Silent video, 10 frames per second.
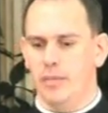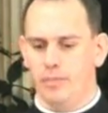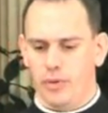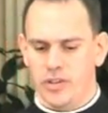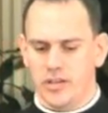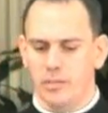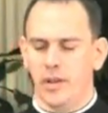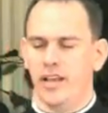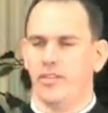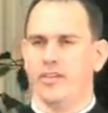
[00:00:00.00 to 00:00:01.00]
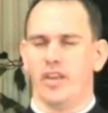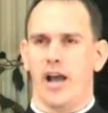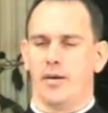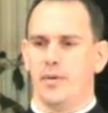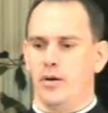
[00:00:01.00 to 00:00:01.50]
puts the Blessed
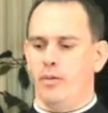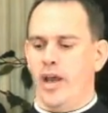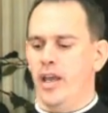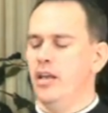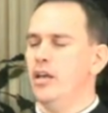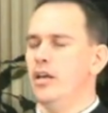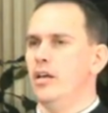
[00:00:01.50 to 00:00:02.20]
Sacrament away.